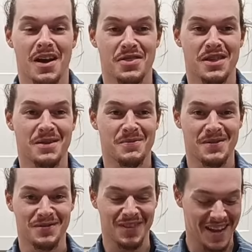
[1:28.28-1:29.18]
I think
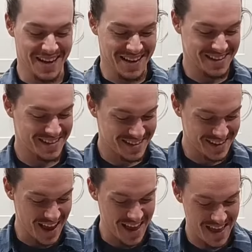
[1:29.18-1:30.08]
we've let it
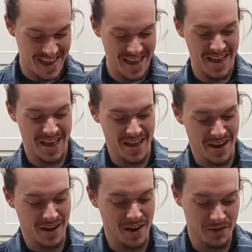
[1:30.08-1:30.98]
set
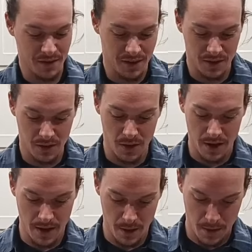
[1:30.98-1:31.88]
enough and thaw
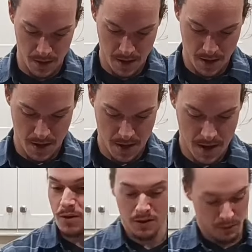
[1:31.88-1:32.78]
out.
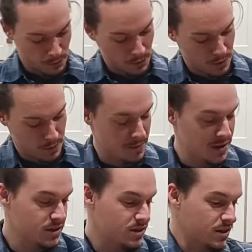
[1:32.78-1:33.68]
I'm going to roll up my
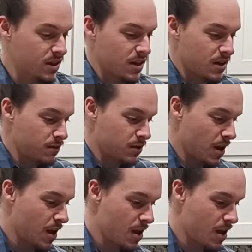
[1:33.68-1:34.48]
sleeves.